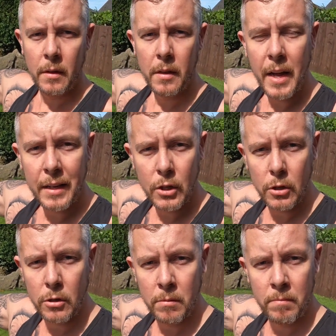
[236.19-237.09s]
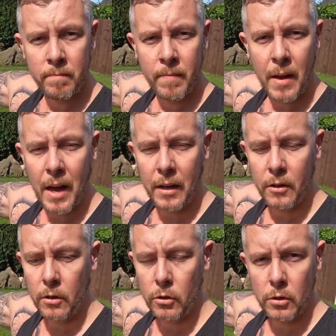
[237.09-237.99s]
Nexus
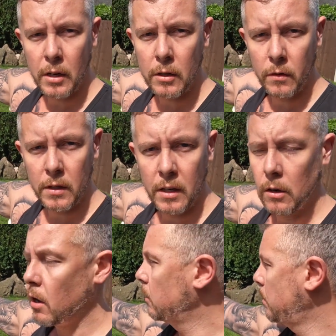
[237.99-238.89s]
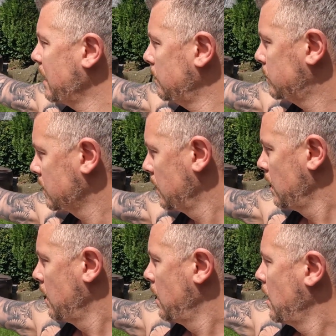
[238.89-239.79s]
and successfully seal all the pipes,
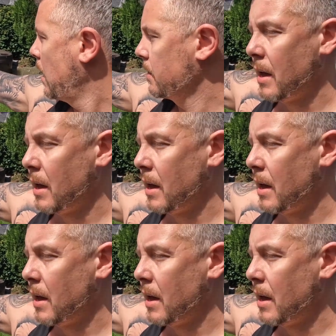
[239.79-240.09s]
and